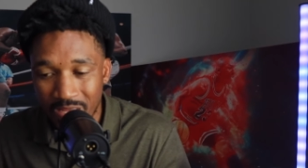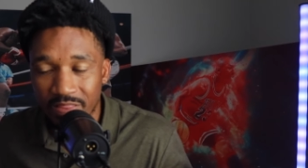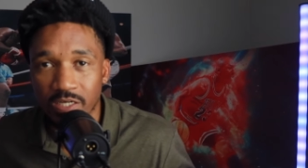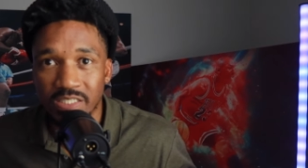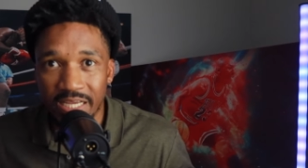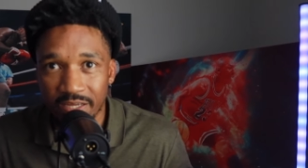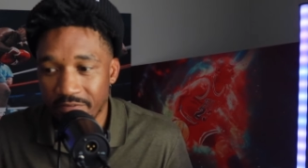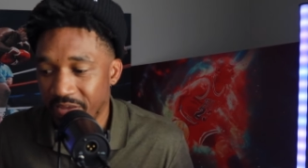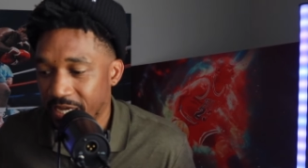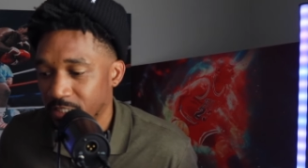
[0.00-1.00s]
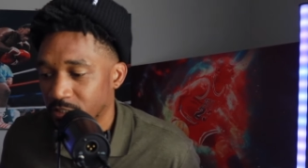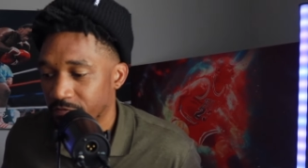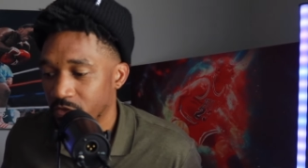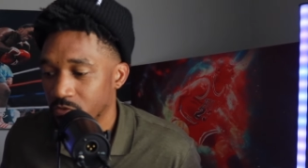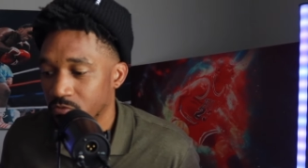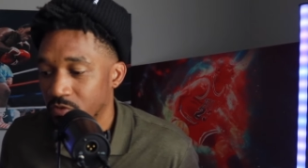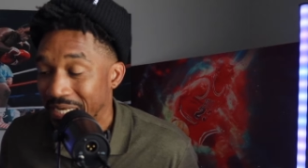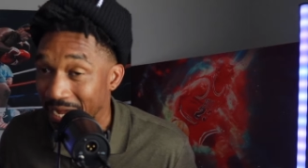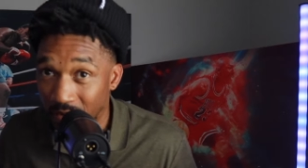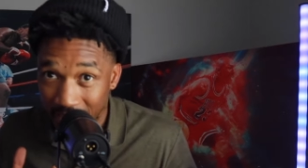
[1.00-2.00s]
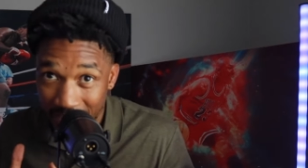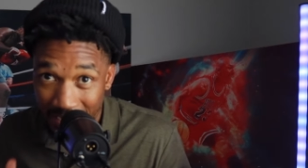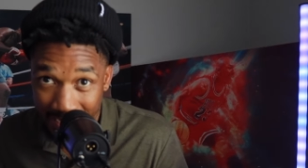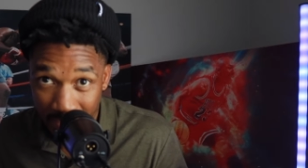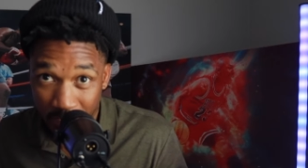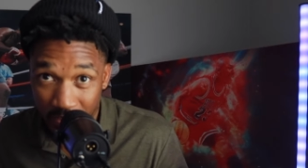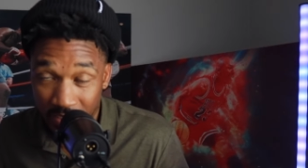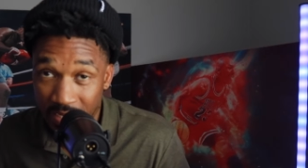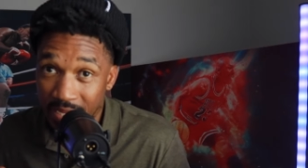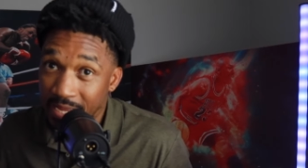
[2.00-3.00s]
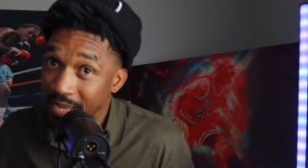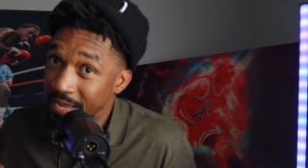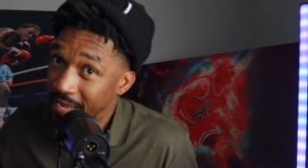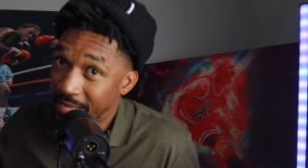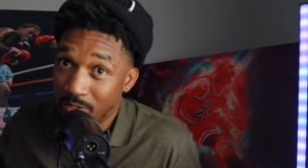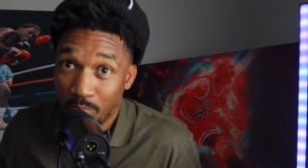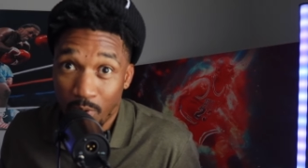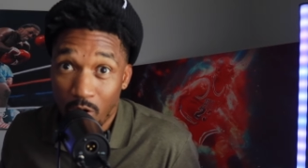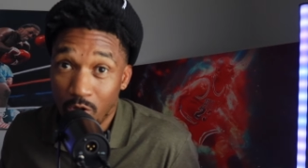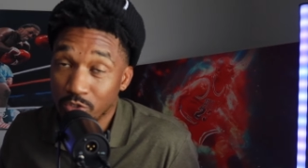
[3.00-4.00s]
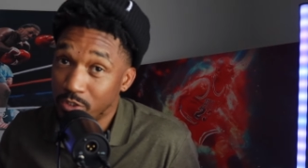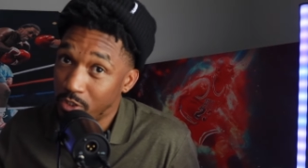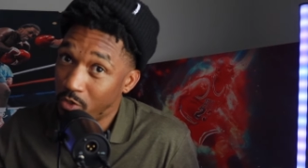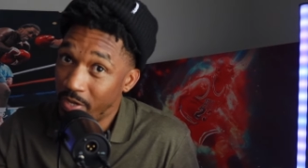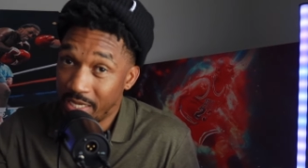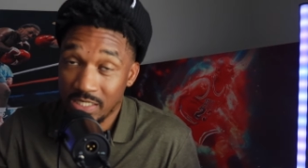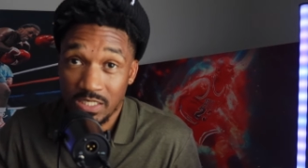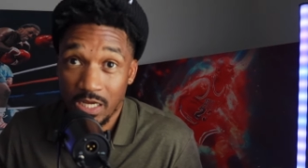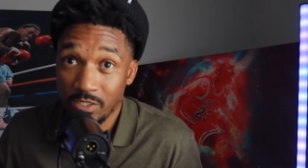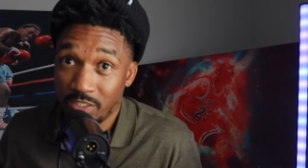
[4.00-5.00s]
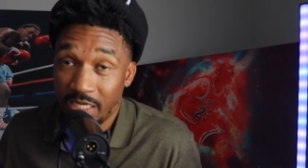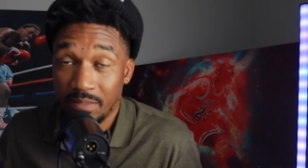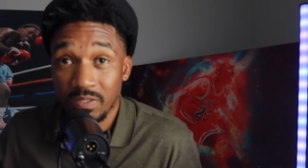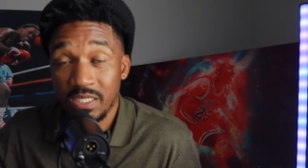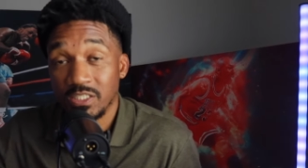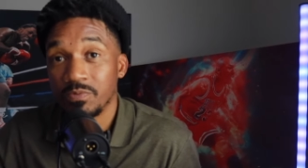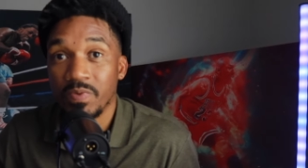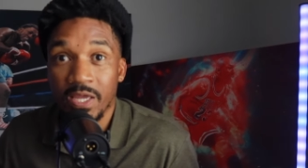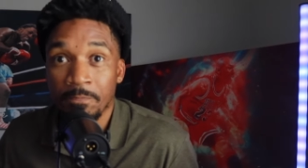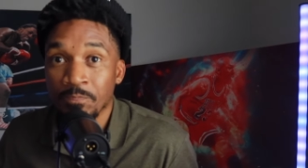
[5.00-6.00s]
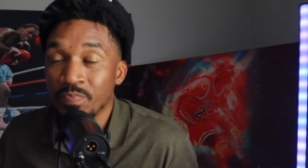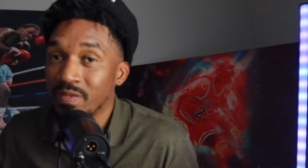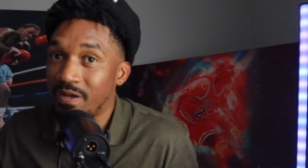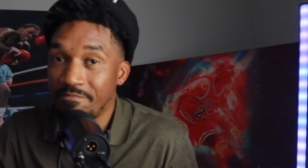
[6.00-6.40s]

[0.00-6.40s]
they're taking advantage of you. Now, Laban had the balls to go ahead and tell Jacob, listen, man, I